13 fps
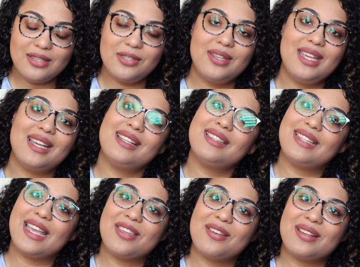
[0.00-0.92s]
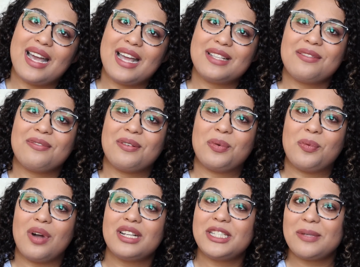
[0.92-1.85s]
So yeah, thank you guys for
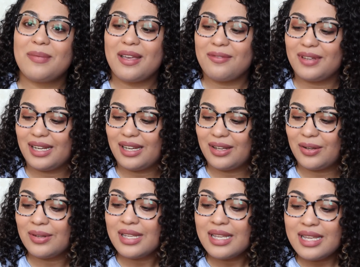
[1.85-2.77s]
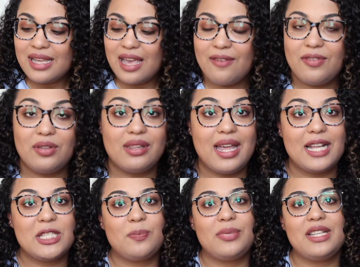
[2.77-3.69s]
watching my video. If you
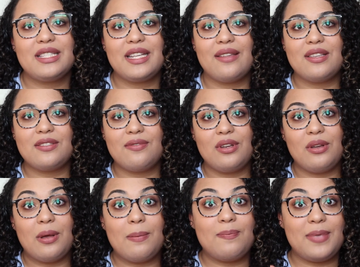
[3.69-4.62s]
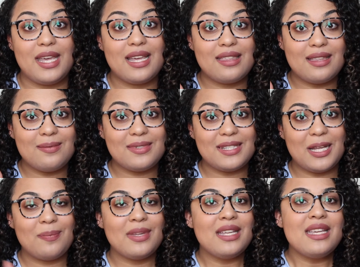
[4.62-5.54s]
liked, please give this video a big thumbs
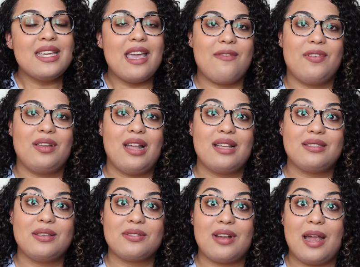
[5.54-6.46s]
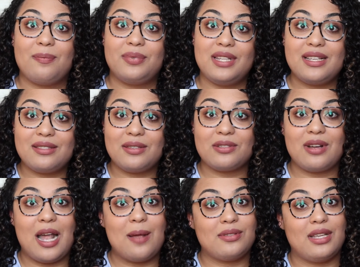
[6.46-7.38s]
up. If you're not subscribed, please
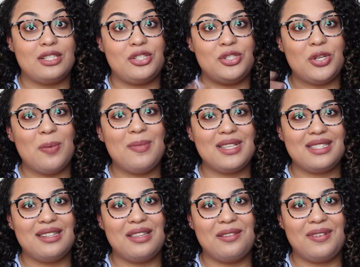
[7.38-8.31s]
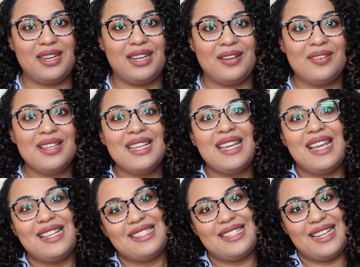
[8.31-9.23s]
subscribe so that you don't miss another video,
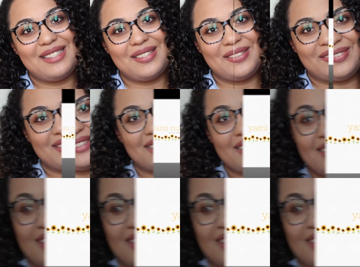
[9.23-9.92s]
and stay tuned.